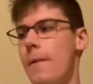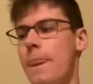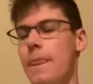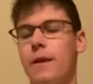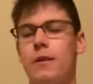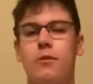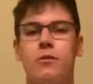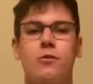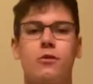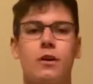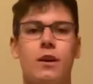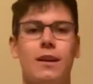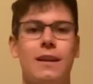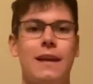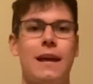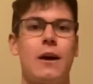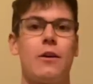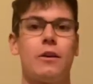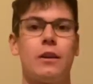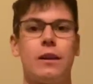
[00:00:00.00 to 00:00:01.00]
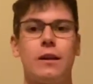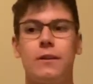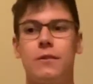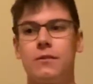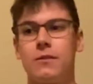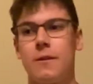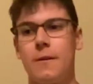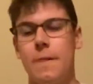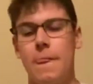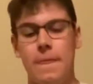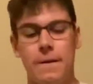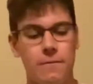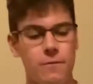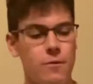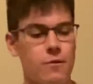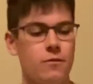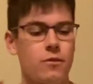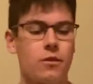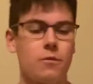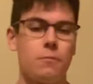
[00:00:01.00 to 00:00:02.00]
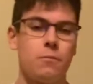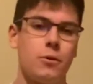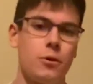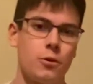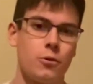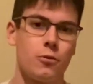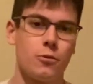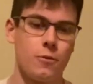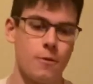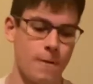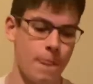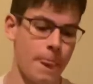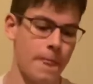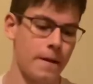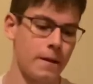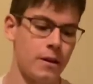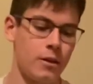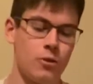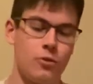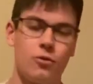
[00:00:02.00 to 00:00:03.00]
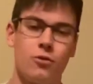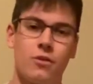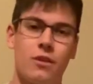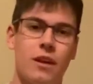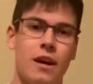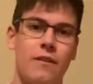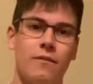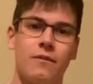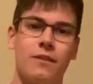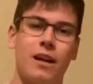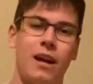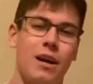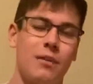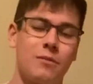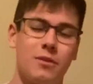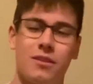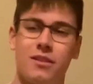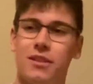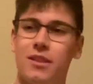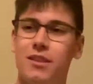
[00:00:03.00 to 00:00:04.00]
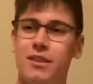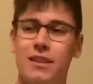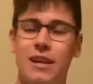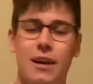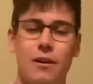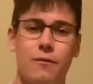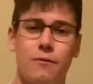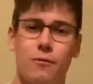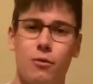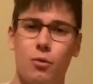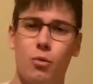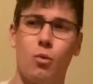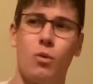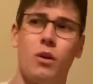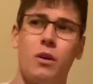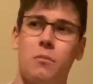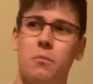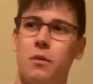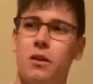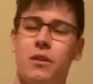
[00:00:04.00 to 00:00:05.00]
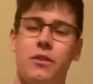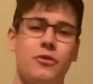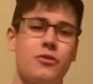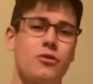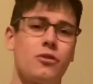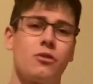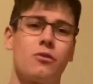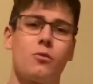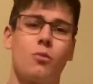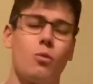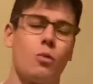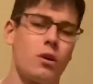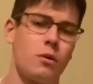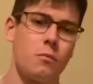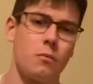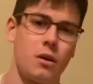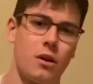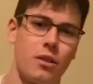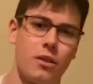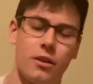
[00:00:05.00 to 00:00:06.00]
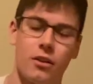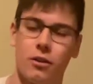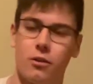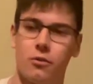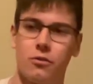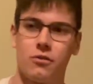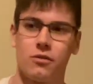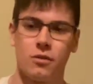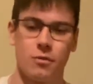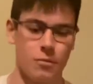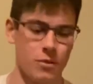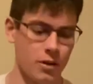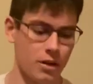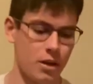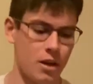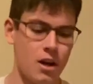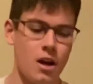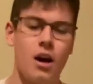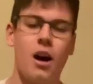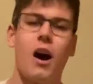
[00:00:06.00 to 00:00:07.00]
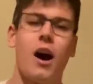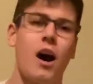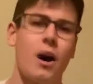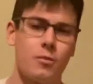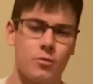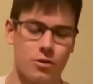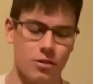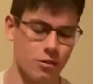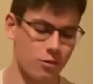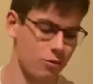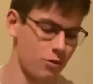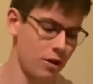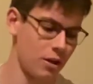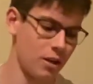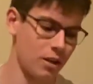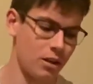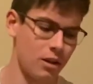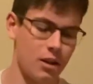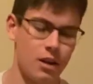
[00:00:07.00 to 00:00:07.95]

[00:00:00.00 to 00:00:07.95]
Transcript: So again, nowadays, if you have a computer and you just have time to sit down for 1 month, just 1 month, and learn something: options trading,